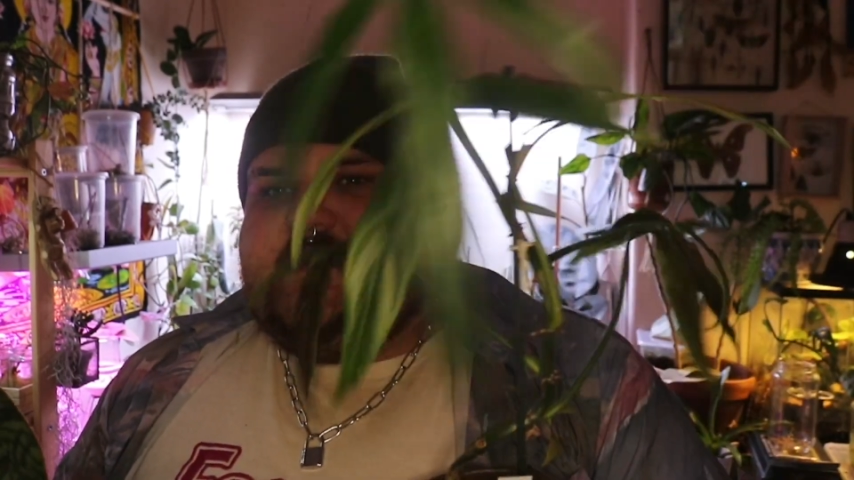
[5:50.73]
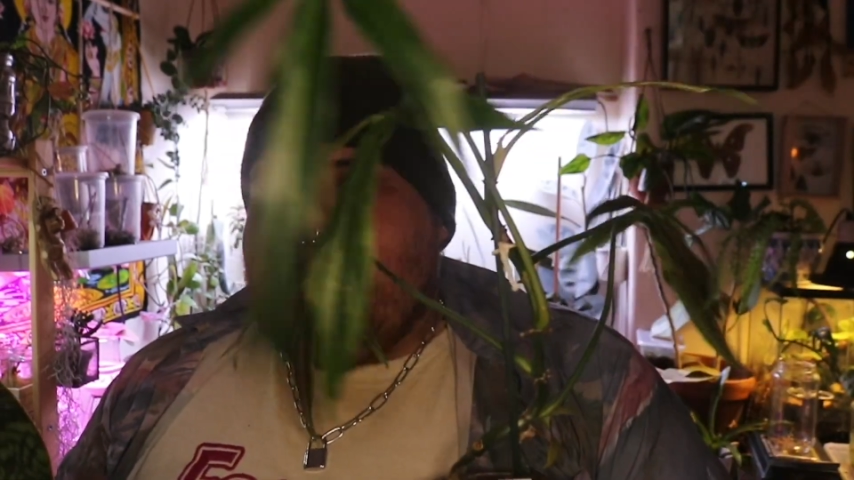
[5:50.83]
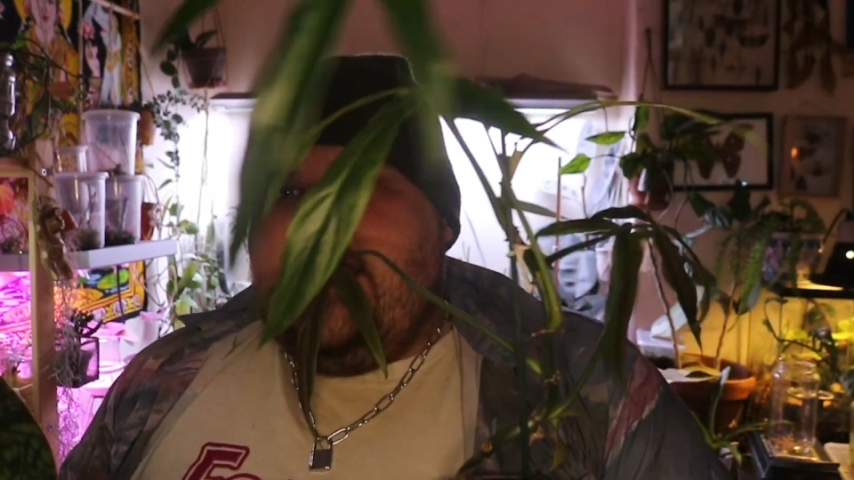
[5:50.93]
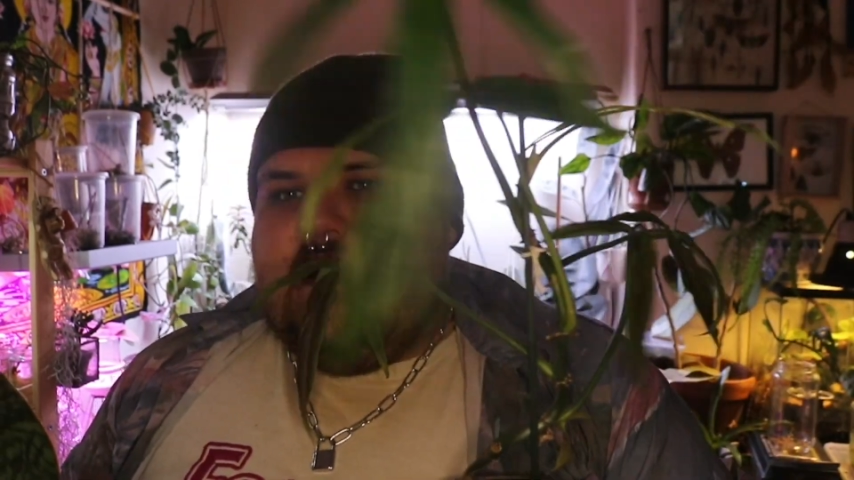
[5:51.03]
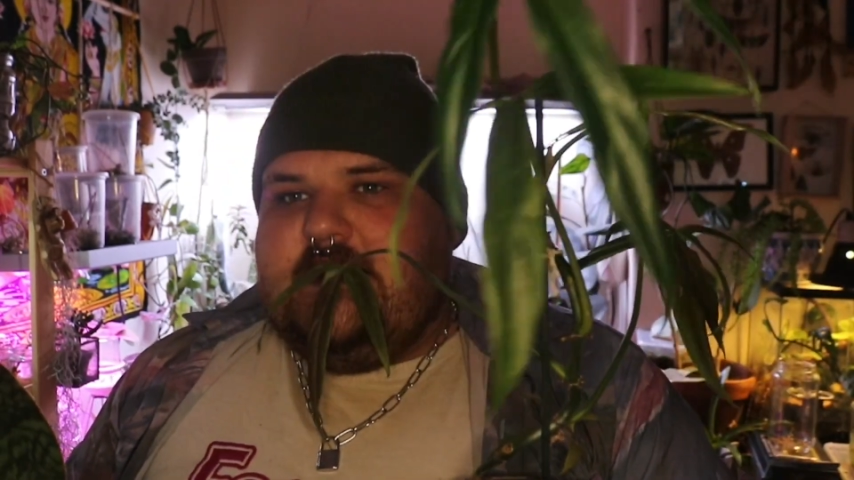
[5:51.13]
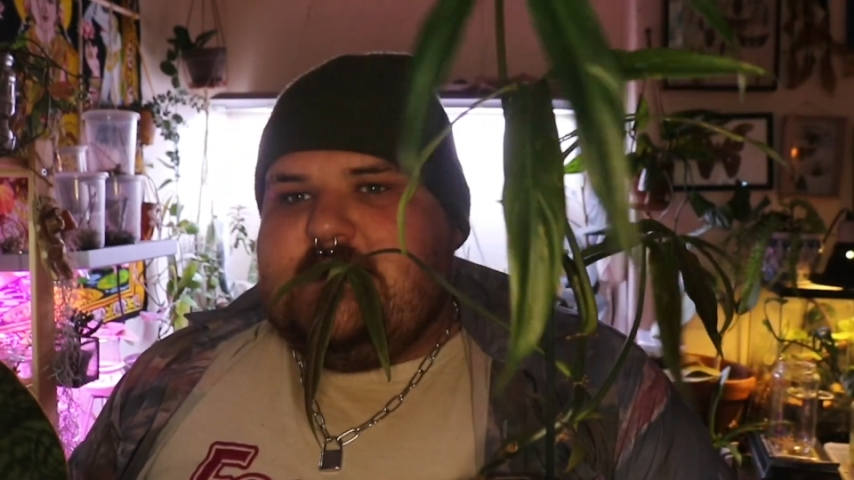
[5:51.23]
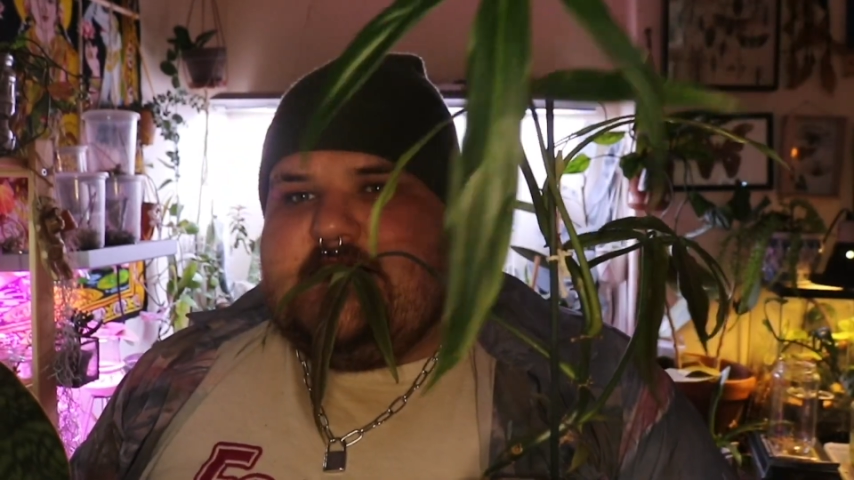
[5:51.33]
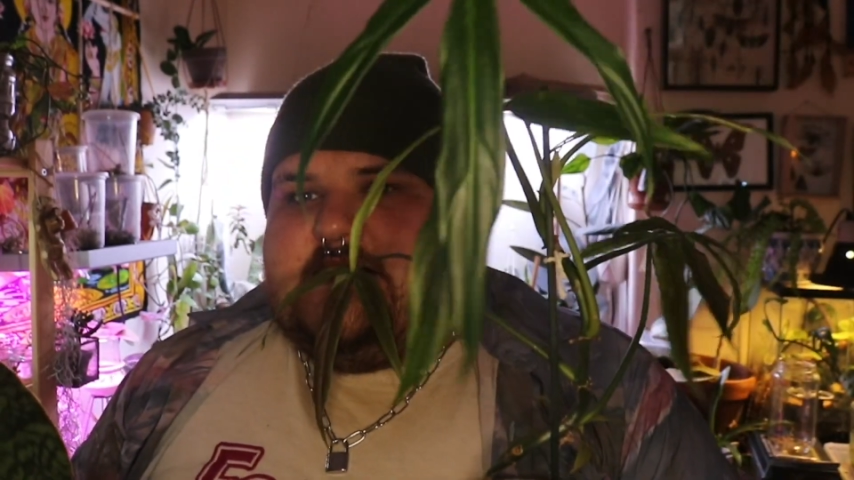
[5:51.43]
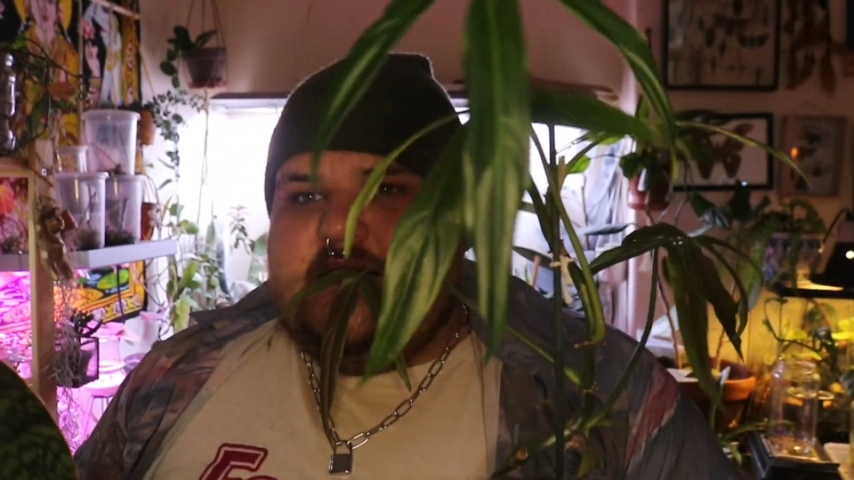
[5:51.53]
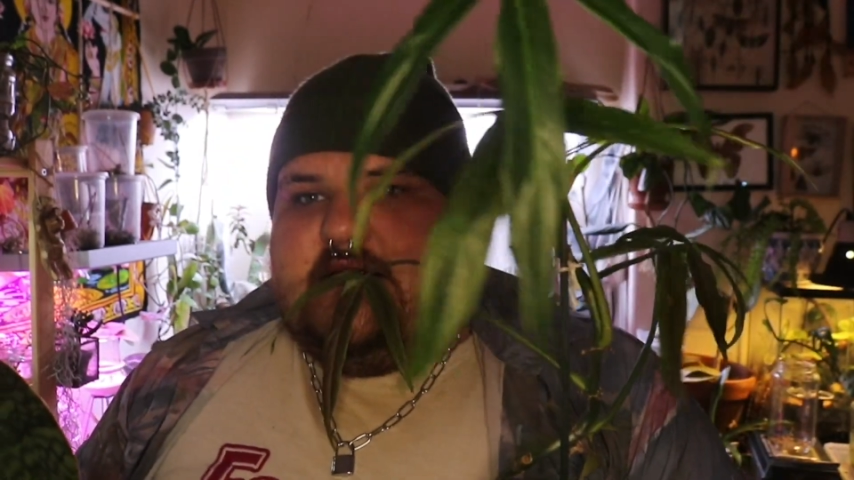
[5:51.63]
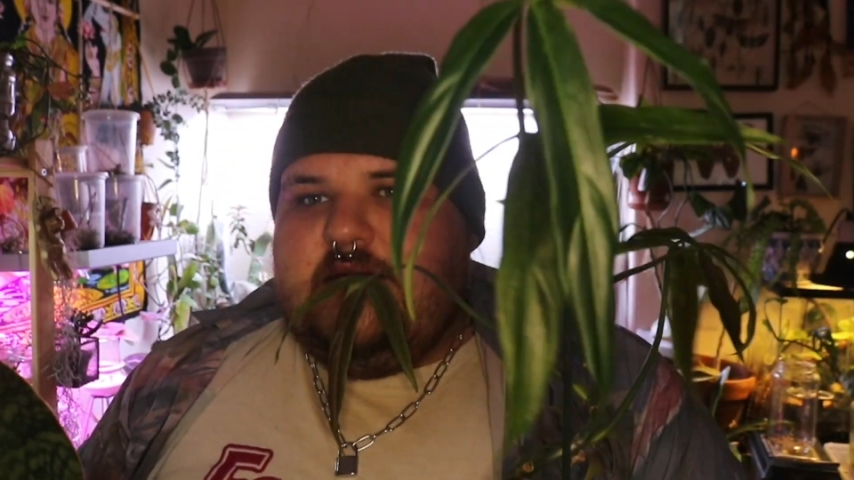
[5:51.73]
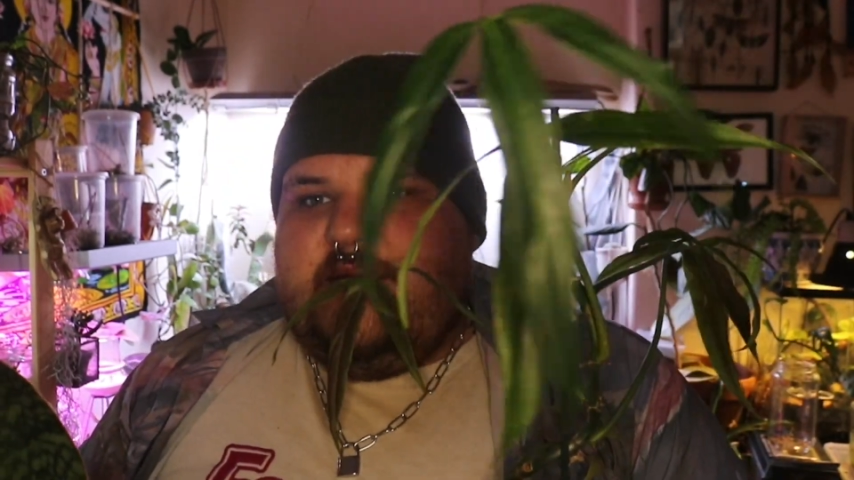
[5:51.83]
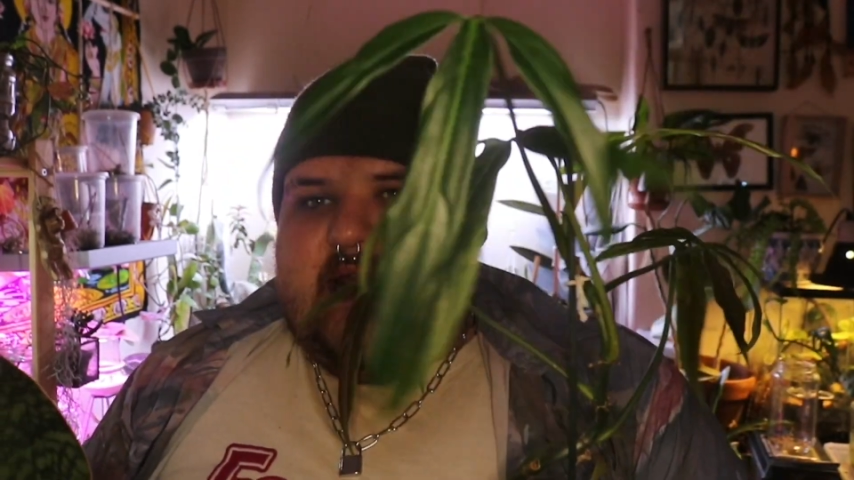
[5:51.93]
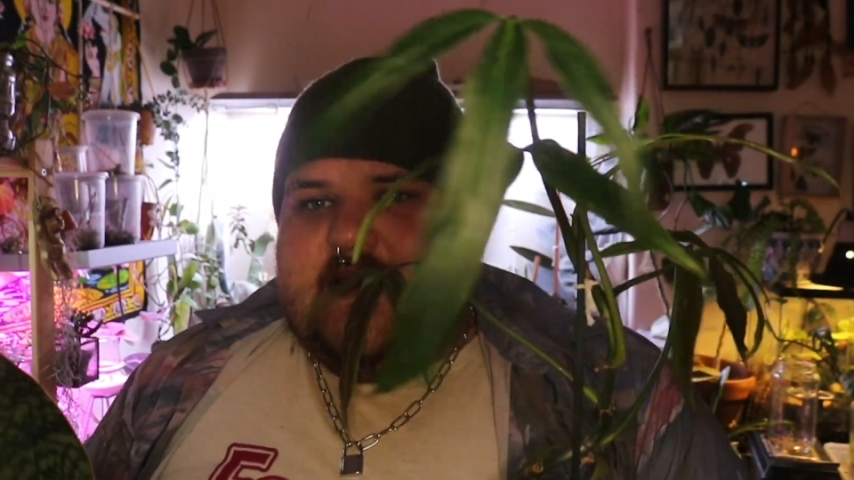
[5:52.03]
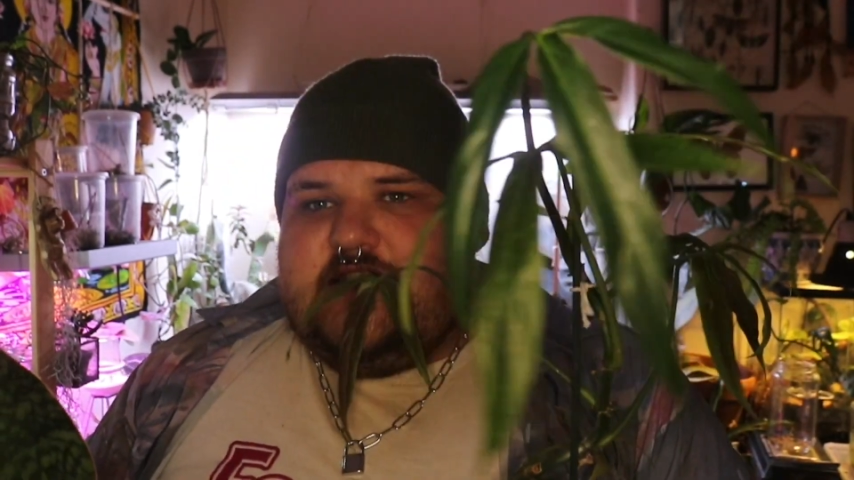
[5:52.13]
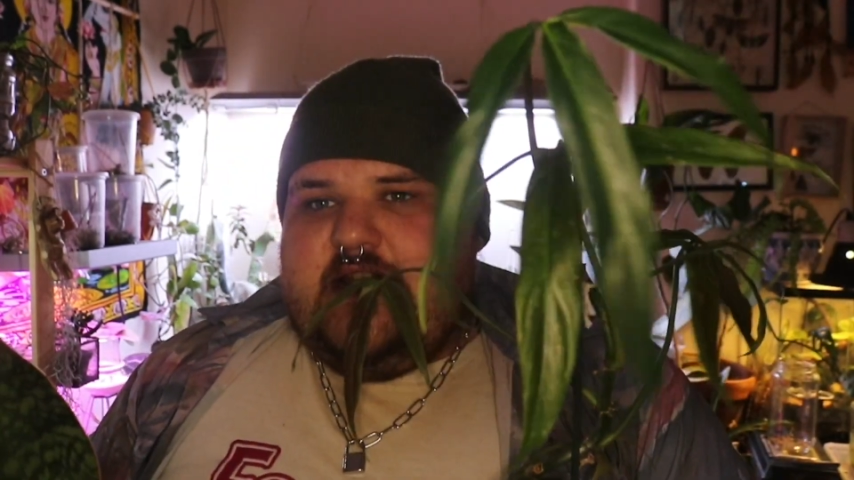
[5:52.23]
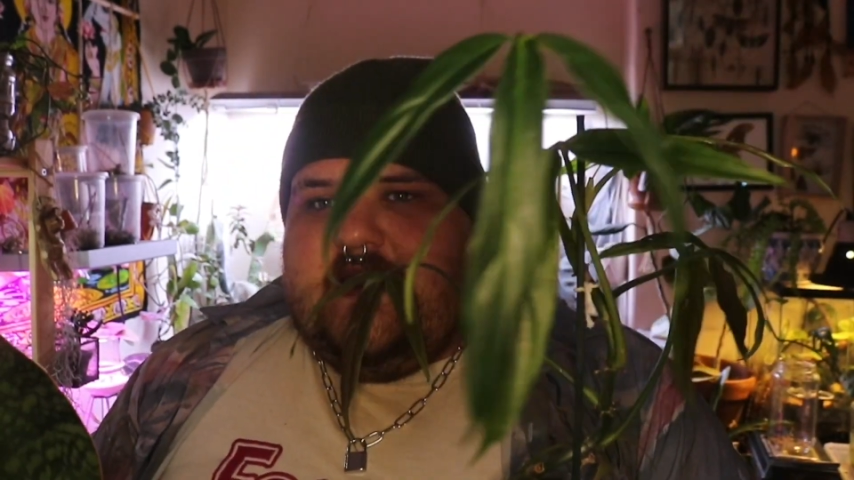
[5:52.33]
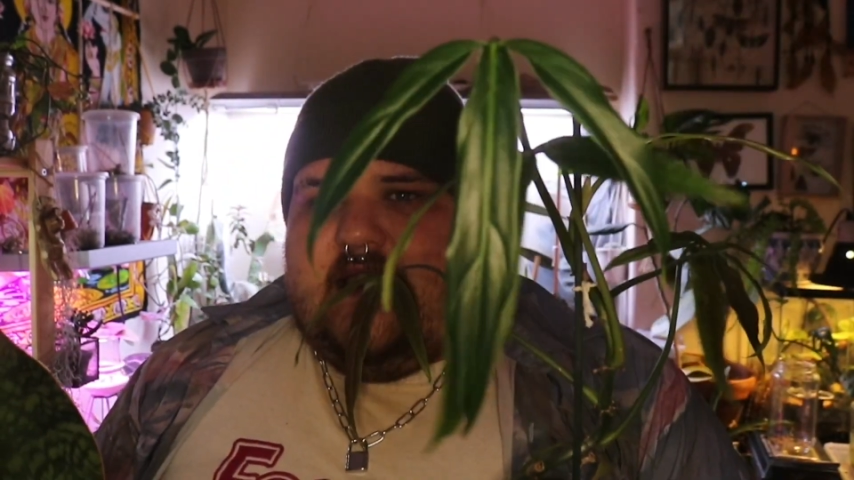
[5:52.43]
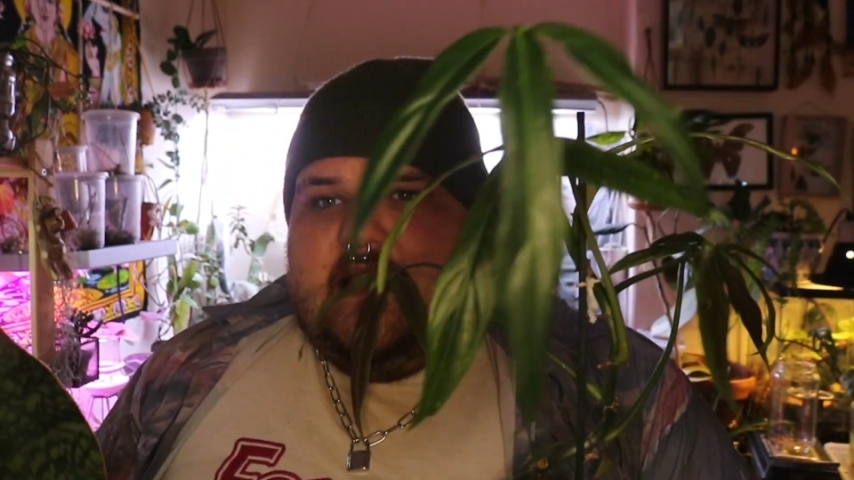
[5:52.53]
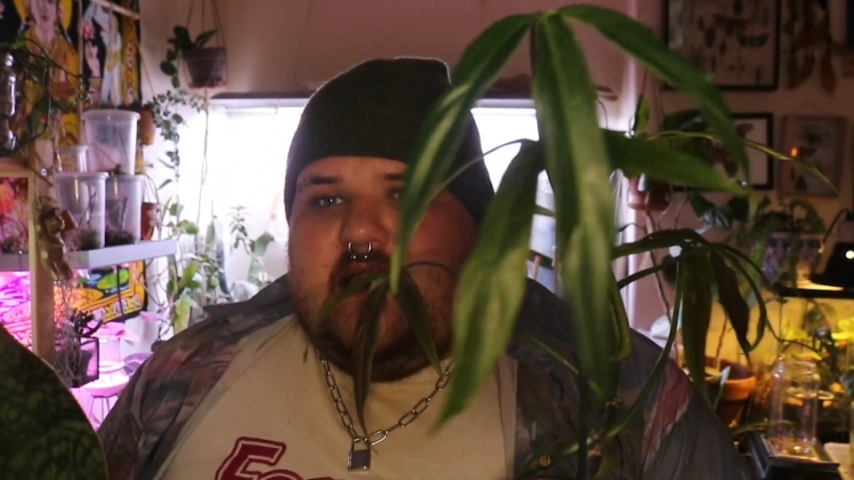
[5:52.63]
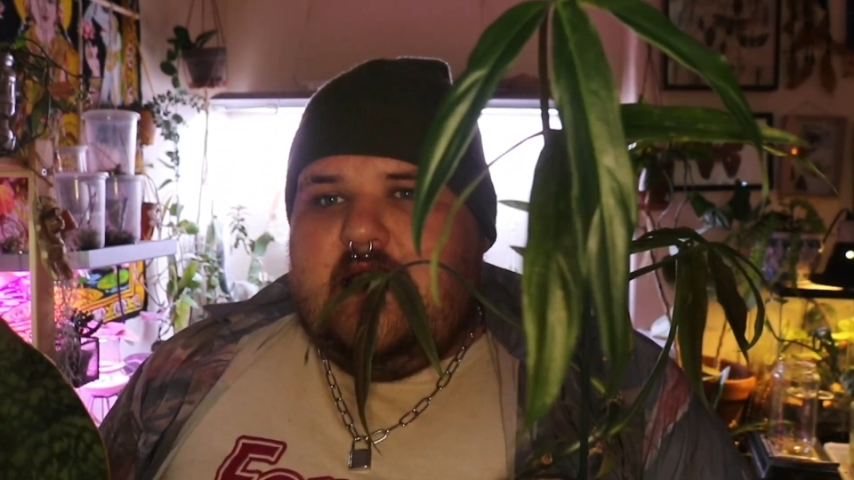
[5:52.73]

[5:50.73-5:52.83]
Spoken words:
to science, potentially.